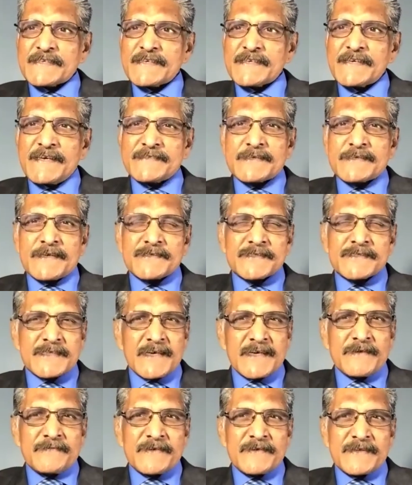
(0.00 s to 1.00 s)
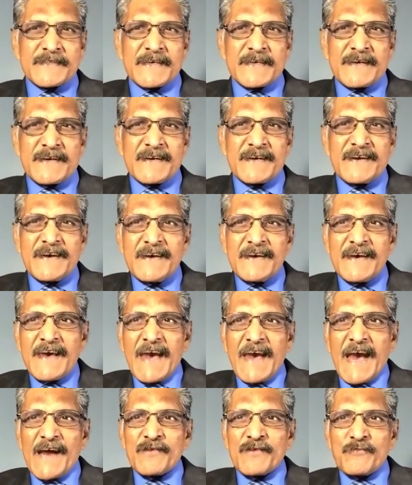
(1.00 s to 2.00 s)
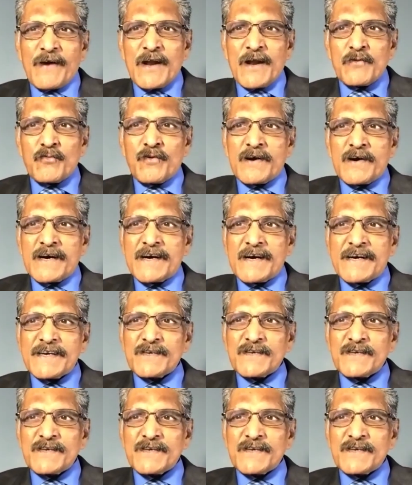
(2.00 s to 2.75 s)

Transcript: He's a servant there, and one word,